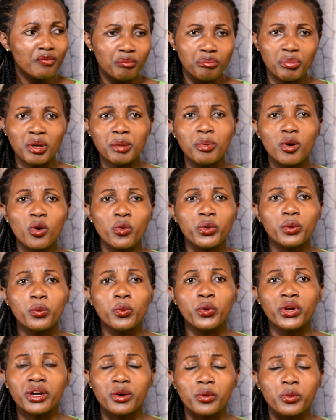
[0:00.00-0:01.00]
people
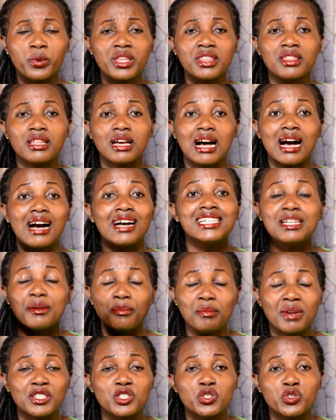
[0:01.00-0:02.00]
we are with are adding
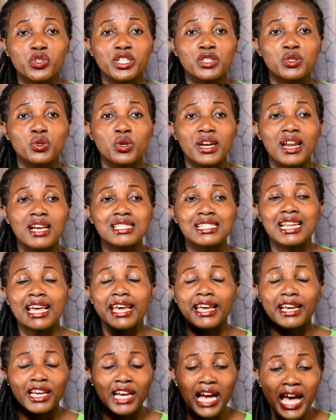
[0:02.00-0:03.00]
much stress on us,
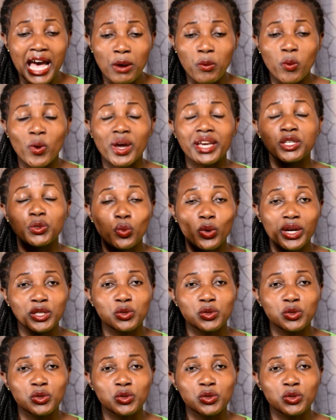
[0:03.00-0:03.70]
like wait.